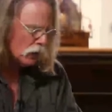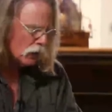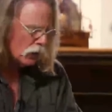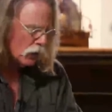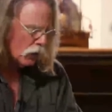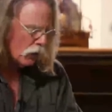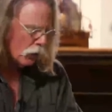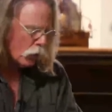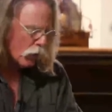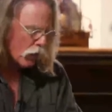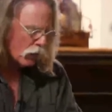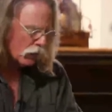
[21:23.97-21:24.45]

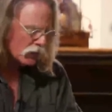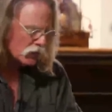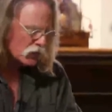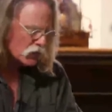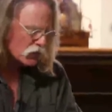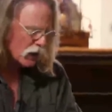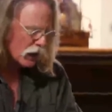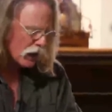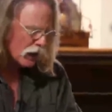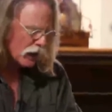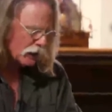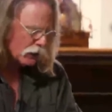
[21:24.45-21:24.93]
While
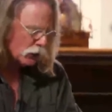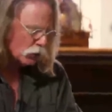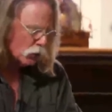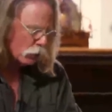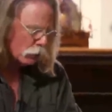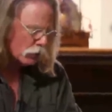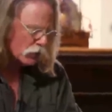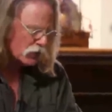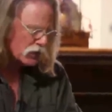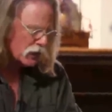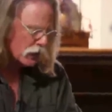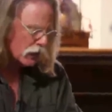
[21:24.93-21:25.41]
inside, it will
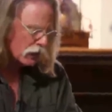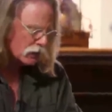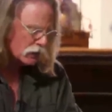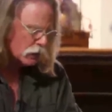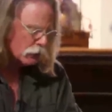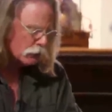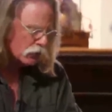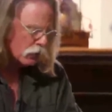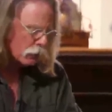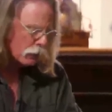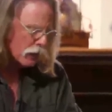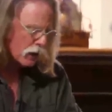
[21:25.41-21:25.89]
protect
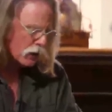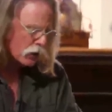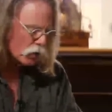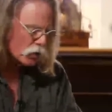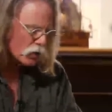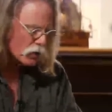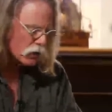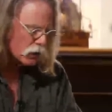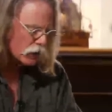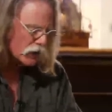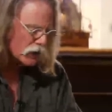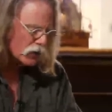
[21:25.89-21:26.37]
them from
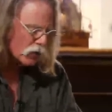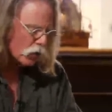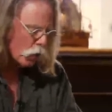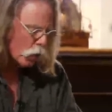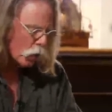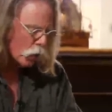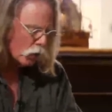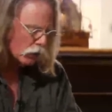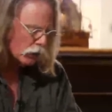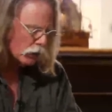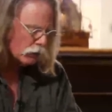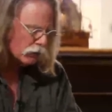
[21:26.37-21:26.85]
unearthly
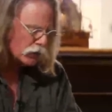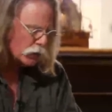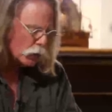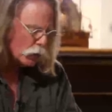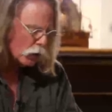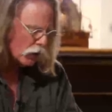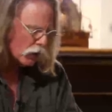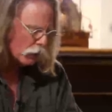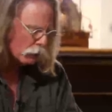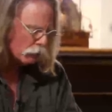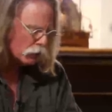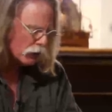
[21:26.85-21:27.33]
cold that few
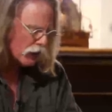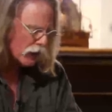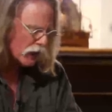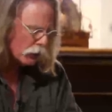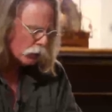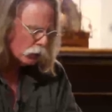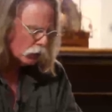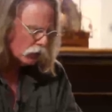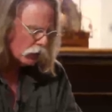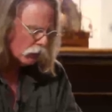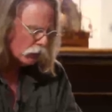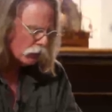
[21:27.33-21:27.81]
on the planet
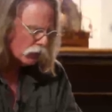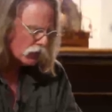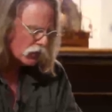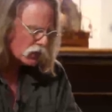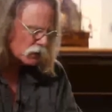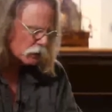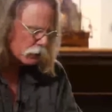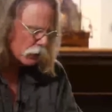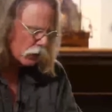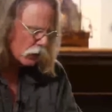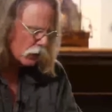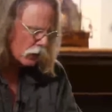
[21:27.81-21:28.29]
will ever
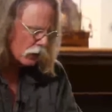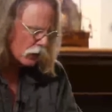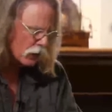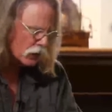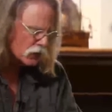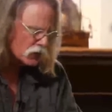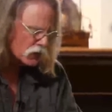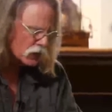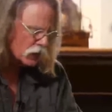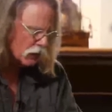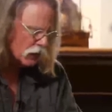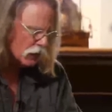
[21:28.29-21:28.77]

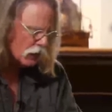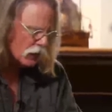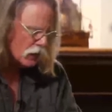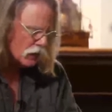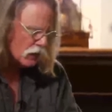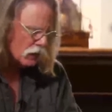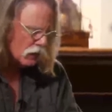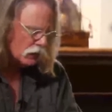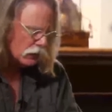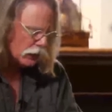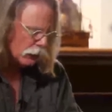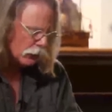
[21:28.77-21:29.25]
experience.
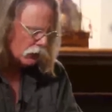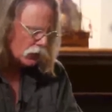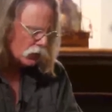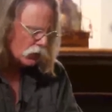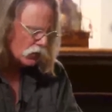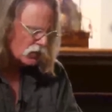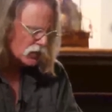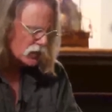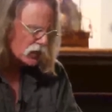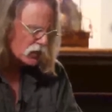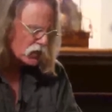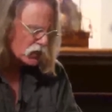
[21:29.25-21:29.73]
They will
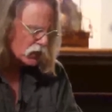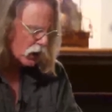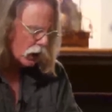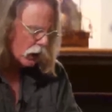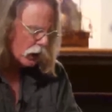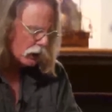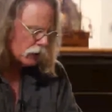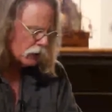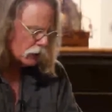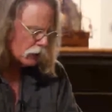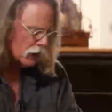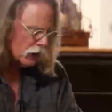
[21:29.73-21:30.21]
lose the
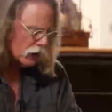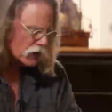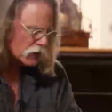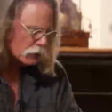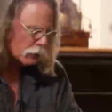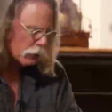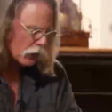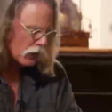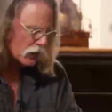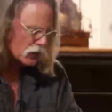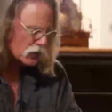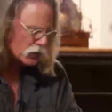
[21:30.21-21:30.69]
sun and
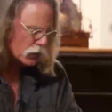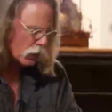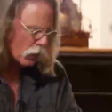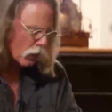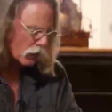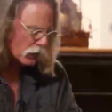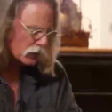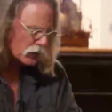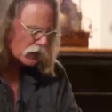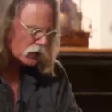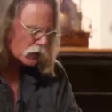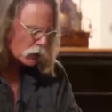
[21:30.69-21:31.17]
experience
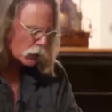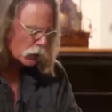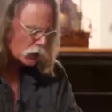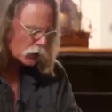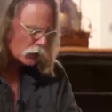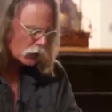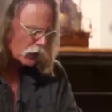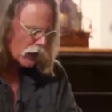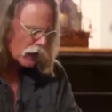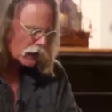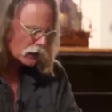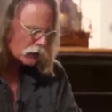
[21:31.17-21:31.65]
darkness, which
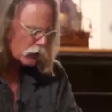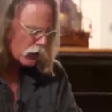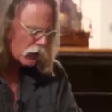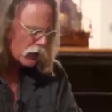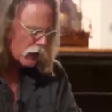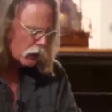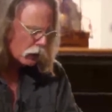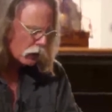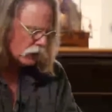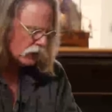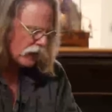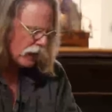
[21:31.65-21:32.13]
will last for
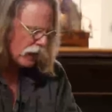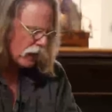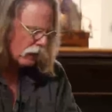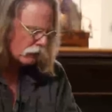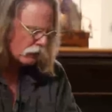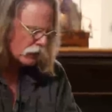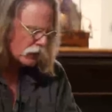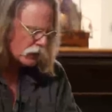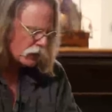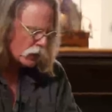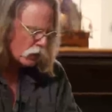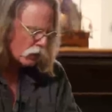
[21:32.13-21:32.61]
nearly
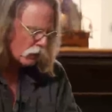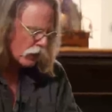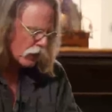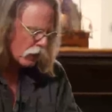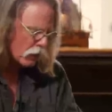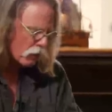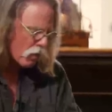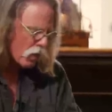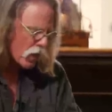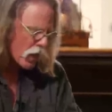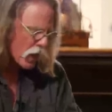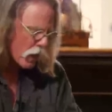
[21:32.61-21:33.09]
half the year they
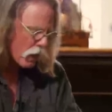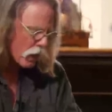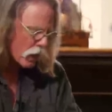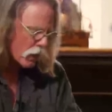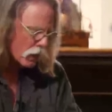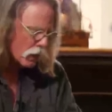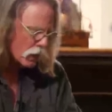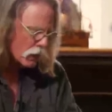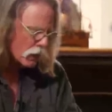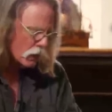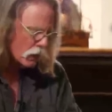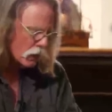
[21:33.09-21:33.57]
are there.
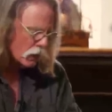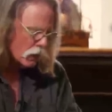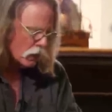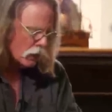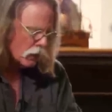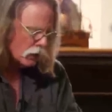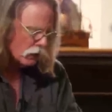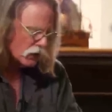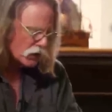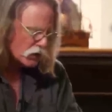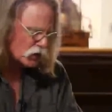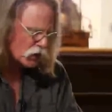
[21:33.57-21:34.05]

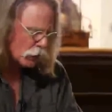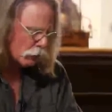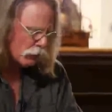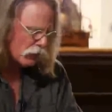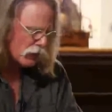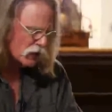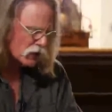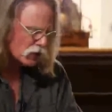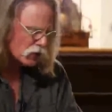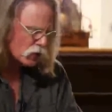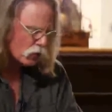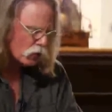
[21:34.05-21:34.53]
The ship
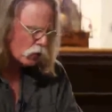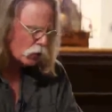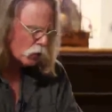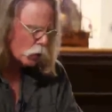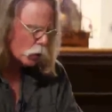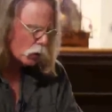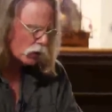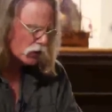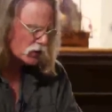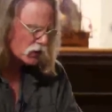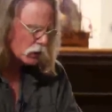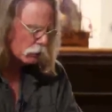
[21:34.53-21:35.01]
and its crew
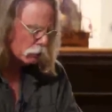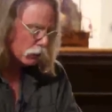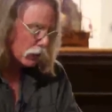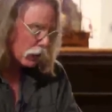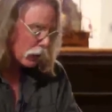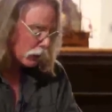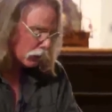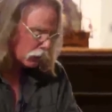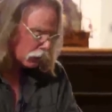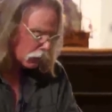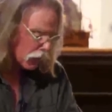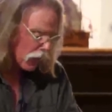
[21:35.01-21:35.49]
will
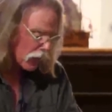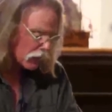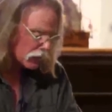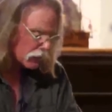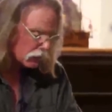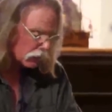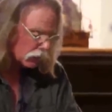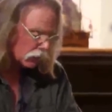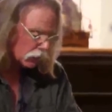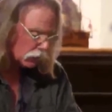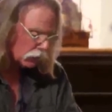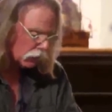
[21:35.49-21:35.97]
supply the
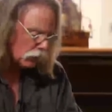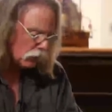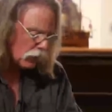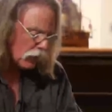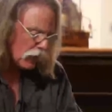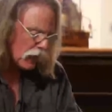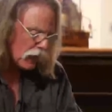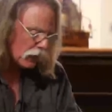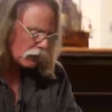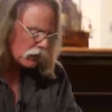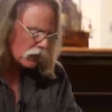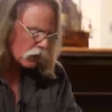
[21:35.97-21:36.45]
light.
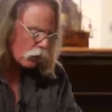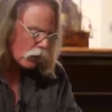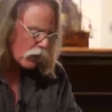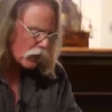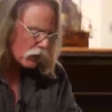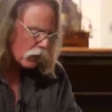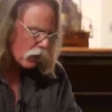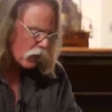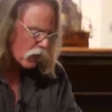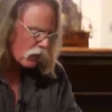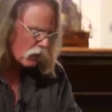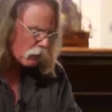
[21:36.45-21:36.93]
I had the
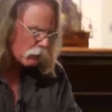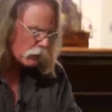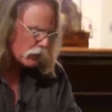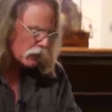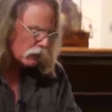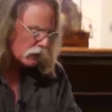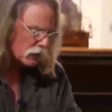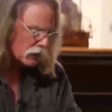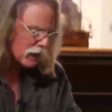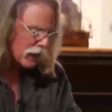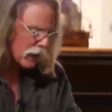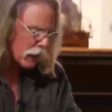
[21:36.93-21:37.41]
great honor of
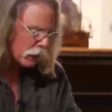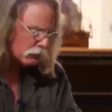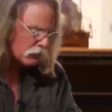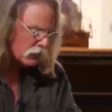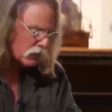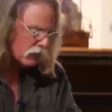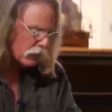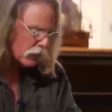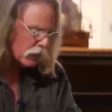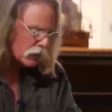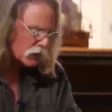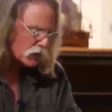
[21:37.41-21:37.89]
being the captain
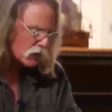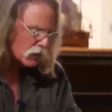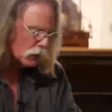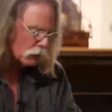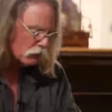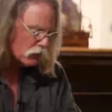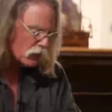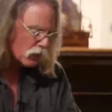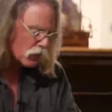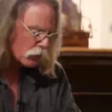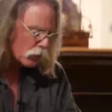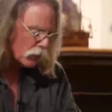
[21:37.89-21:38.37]
of that
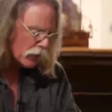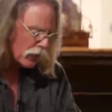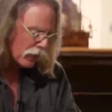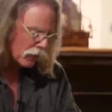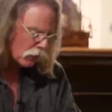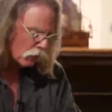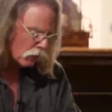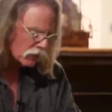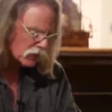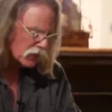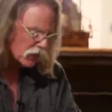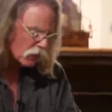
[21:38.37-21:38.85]
ship for three
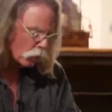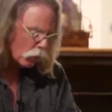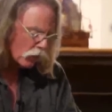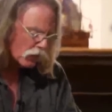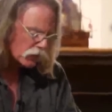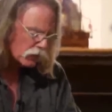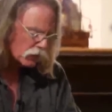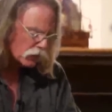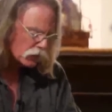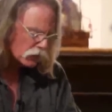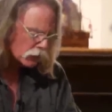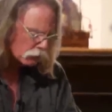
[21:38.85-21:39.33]
Antarctic
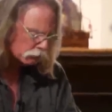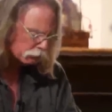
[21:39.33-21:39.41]
winters.